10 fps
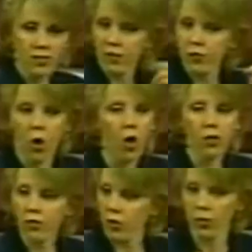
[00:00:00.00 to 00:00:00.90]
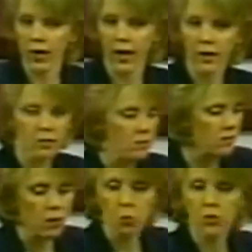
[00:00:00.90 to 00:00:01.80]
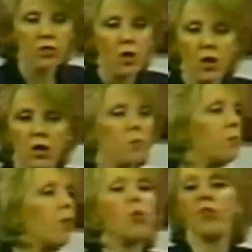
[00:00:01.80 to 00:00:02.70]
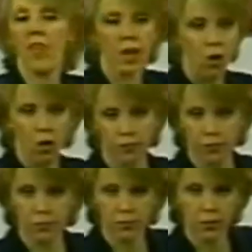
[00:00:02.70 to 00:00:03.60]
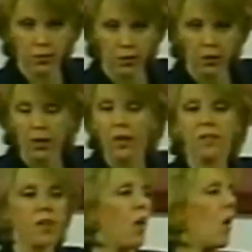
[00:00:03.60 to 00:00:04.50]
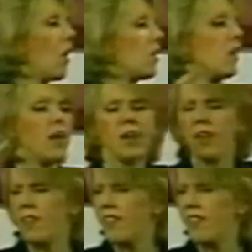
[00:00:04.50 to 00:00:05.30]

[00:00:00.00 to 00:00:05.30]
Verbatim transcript: He sniffed all this cocaine. Said it was, blew his head off. He said all night,